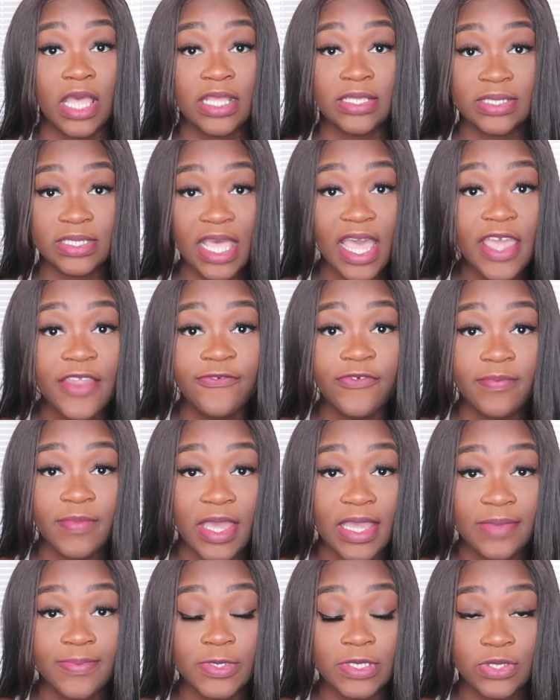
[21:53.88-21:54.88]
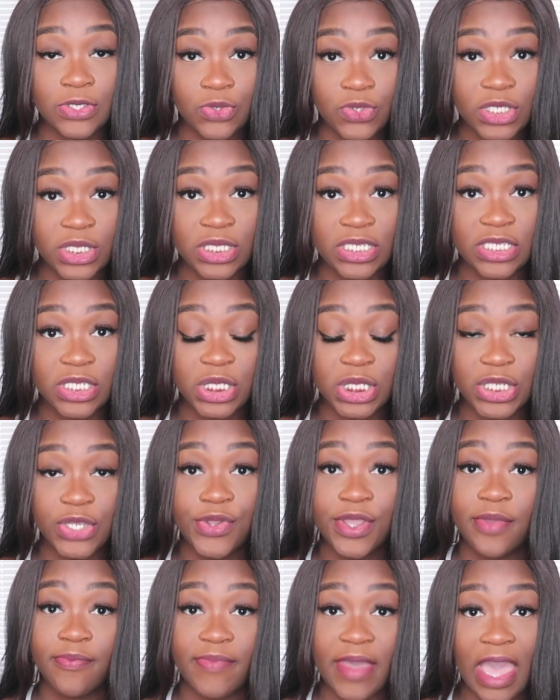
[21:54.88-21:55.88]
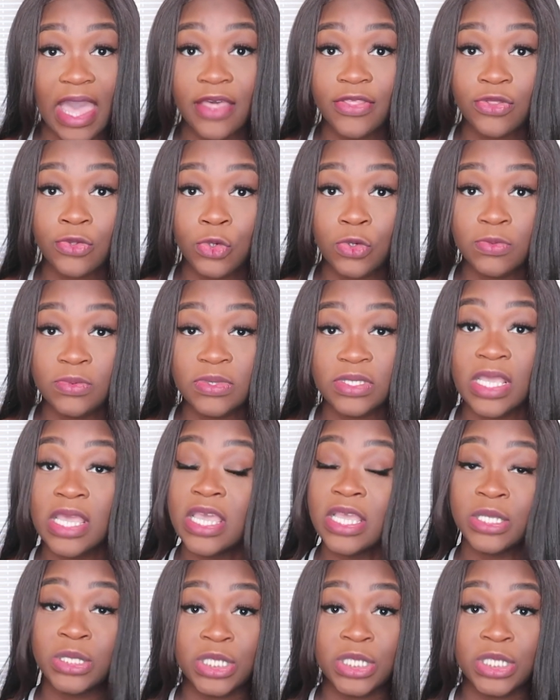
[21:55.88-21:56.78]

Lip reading: aside from my tuition, sharing bathrooms,